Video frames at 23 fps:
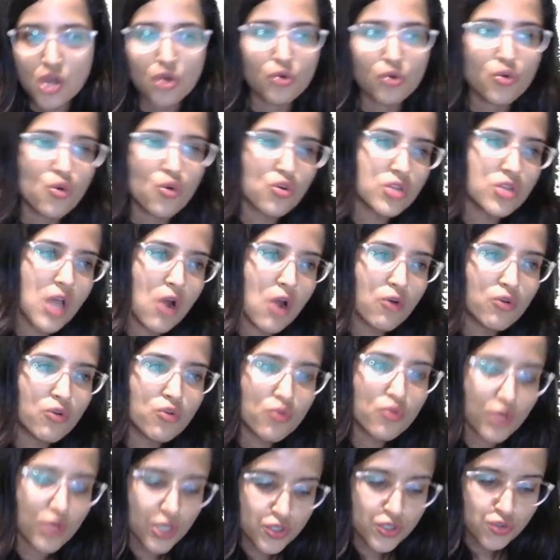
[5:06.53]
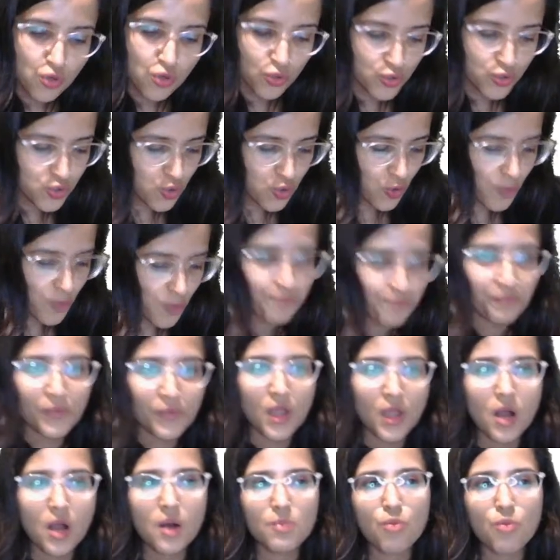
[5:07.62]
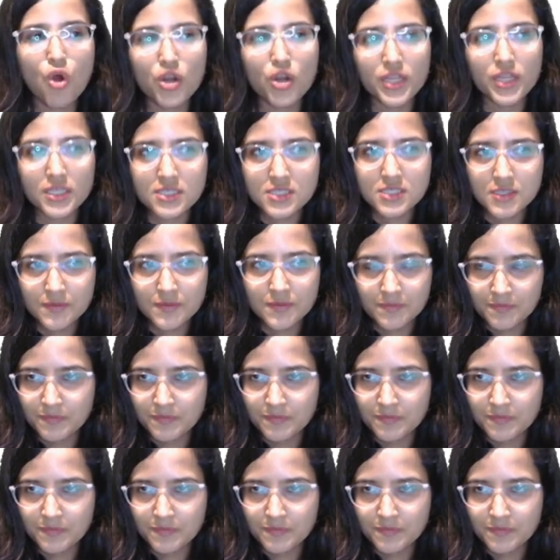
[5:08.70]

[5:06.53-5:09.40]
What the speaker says: Growth outlook is also modest,